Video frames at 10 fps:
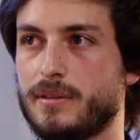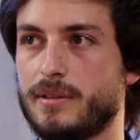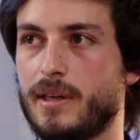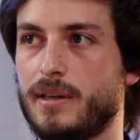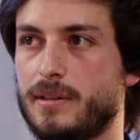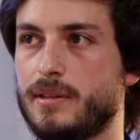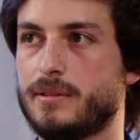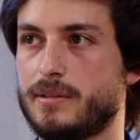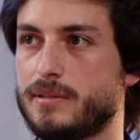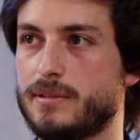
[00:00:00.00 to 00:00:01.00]
Yeah, and
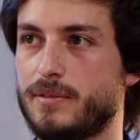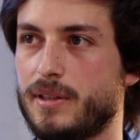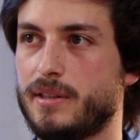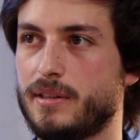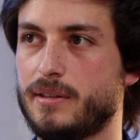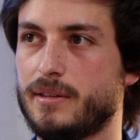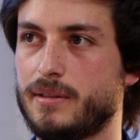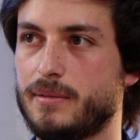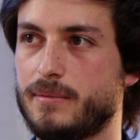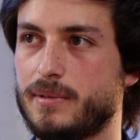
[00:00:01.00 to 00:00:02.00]
it's really
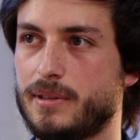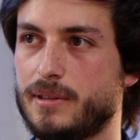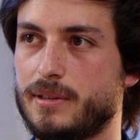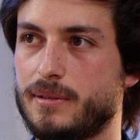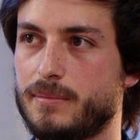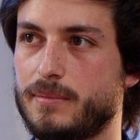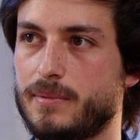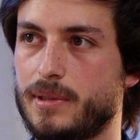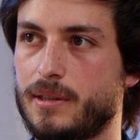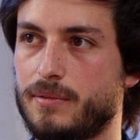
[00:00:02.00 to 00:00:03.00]

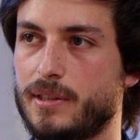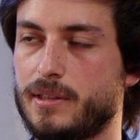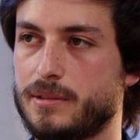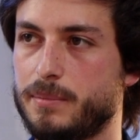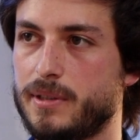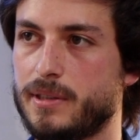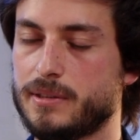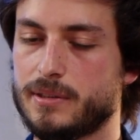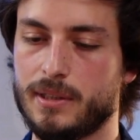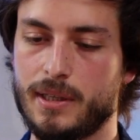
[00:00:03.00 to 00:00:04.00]
a great
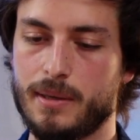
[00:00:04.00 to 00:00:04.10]
experience,